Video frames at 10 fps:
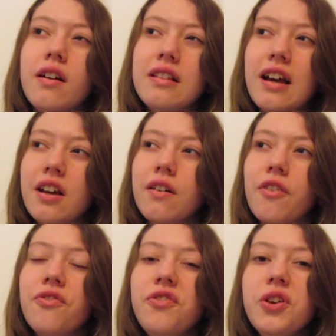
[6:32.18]
like a
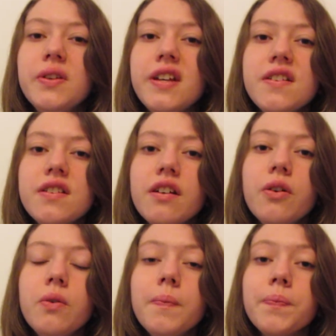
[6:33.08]
few days
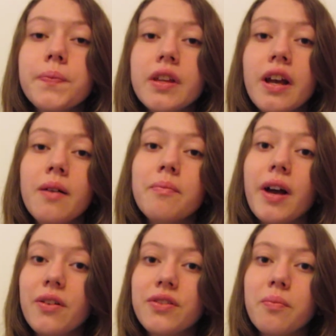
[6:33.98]
ago,
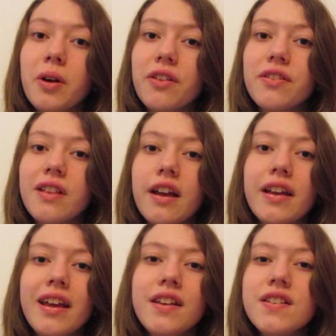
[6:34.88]
my older brother
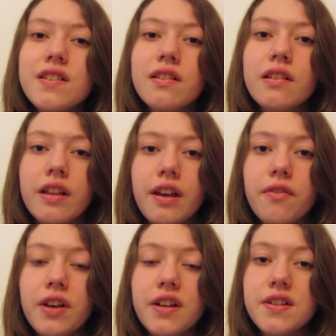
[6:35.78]
like he doesn't
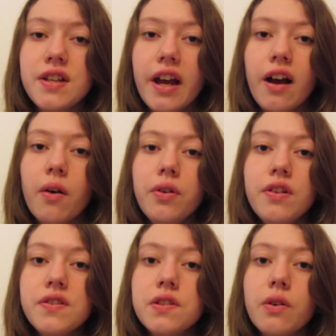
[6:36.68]
live in
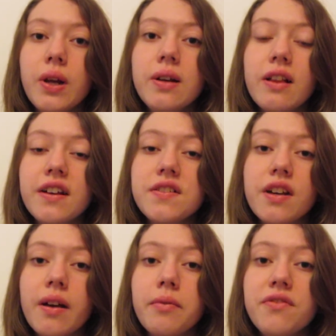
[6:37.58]
town so he likes to
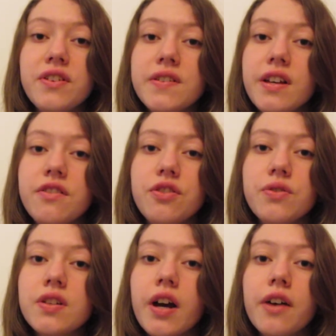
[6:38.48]
come and visit and do
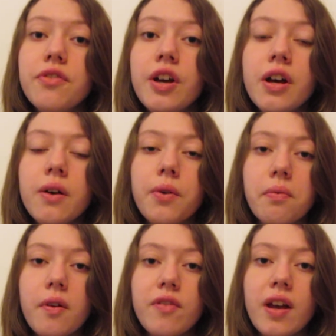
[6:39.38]
stuff with
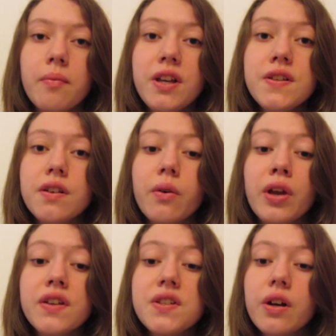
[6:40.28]
my family so
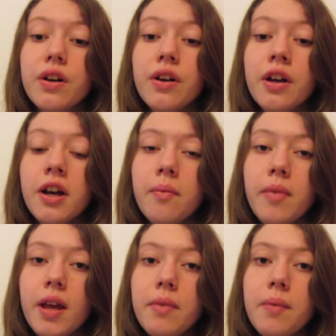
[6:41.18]
he took
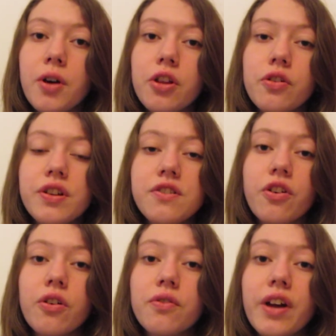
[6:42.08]
me and my brother and his
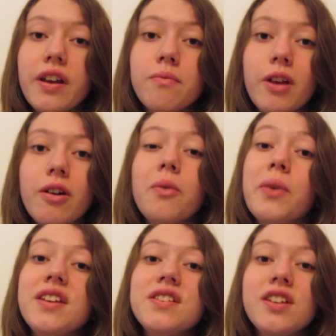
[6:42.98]
girlfriend and we all
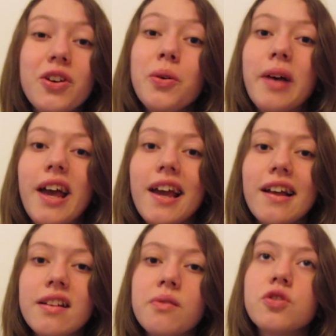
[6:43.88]
went tubing
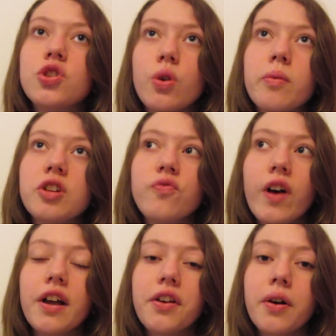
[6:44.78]
and that was so much
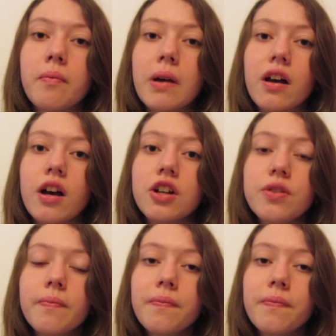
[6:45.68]
fun oh my gosh